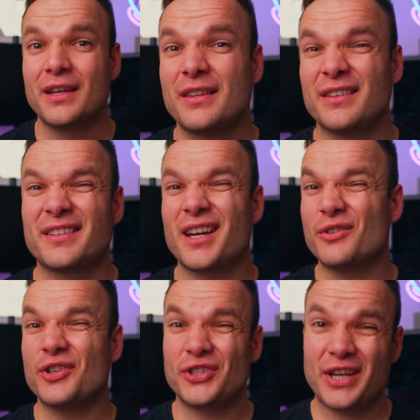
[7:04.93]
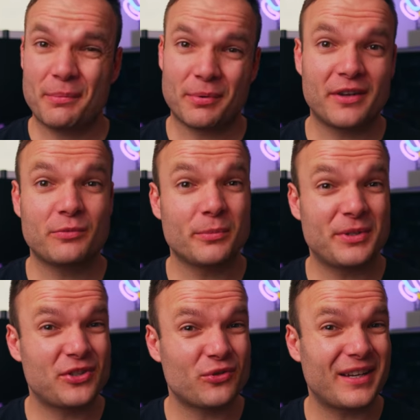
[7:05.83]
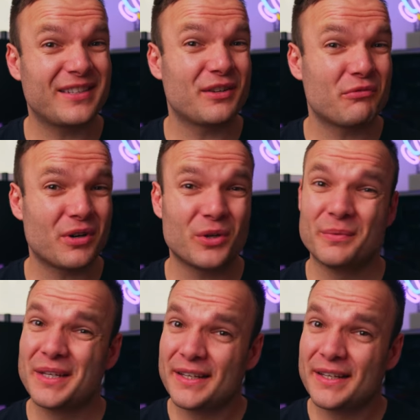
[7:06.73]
that its current share price will be strained to grow